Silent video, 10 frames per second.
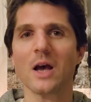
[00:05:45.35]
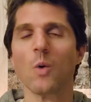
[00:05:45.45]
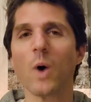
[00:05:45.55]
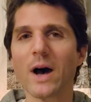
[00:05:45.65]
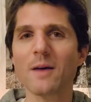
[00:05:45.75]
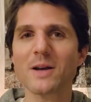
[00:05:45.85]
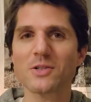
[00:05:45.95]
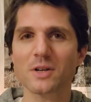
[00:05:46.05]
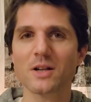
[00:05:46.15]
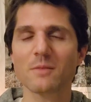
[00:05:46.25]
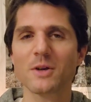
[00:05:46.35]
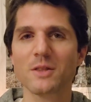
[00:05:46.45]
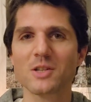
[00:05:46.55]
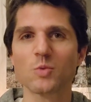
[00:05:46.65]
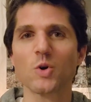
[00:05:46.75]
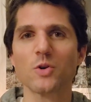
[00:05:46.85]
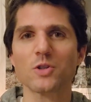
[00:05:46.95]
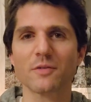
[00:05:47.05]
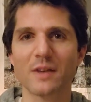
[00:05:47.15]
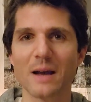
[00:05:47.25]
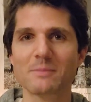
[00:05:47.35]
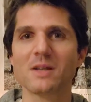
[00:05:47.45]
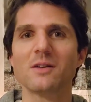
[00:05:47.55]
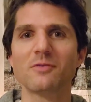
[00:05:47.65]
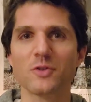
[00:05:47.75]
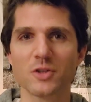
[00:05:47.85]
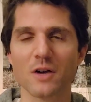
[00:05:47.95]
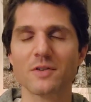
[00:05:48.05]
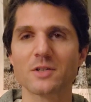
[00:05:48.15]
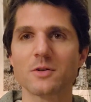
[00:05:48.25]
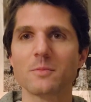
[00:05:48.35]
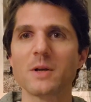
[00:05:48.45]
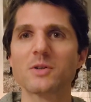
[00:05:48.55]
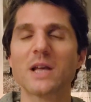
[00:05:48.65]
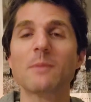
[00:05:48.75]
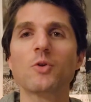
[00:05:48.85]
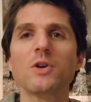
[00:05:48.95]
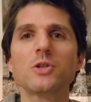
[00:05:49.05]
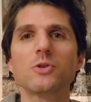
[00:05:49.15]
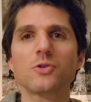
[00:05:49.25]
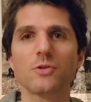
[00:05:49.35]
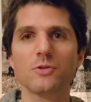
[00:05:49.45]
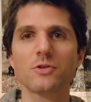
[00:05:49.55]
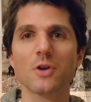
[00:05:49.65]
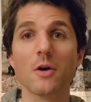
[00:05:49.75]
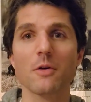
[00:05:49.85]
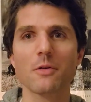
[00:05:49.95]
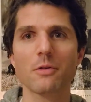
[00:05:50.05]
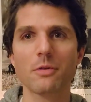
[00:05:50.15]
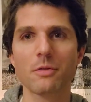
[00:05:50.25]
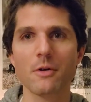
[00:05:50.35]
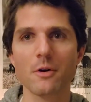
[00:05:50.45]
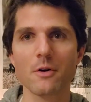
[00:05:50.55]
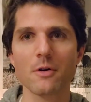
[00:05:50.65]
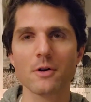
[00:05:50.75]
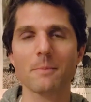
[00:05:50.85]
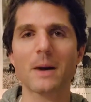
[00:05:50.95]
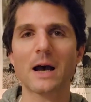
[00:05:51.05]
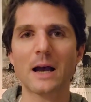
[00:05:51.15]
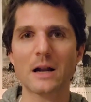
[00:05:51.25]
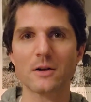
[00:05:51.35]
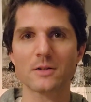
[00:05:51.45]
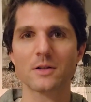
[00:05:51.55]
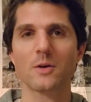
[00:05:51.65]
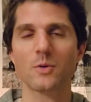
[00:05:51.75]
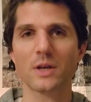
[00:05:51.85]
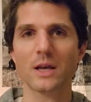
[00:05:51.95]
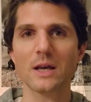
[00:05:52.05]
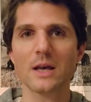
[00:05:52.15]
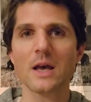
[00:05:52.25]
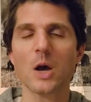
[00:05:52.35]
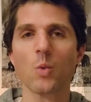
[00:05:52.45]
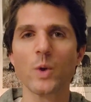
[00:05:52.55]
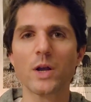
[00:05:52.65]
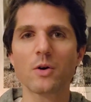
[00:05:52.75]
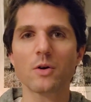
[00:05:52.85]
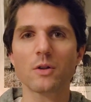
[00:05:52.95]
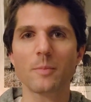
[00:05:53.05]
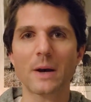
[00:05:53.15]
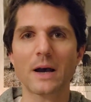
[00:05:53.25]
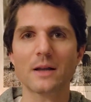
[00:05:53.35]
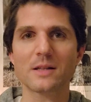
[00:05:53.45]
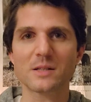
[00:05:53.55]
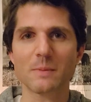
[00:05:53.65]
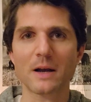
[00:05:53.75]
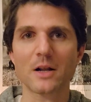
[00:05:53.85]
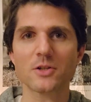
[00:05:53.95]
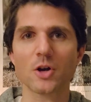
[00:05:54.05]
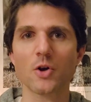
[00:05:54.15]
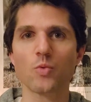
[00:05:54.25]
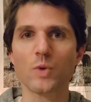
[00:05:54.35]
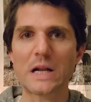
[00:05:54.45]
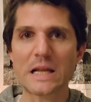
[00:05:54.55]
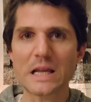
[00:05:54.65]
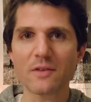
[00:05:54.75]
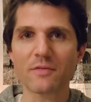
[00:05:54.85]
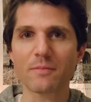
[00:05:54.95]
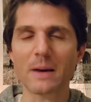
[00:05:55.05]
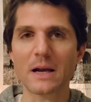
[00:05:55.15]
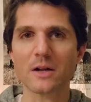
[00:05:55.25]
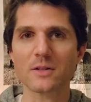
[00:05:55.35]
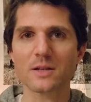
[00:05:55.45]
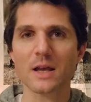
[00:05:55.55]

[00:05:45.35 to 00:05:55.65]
Why am I talking about these roles of captain, first officer? Because I'm going to introduce a third pilot, okay? We call this pilot a relief pilot.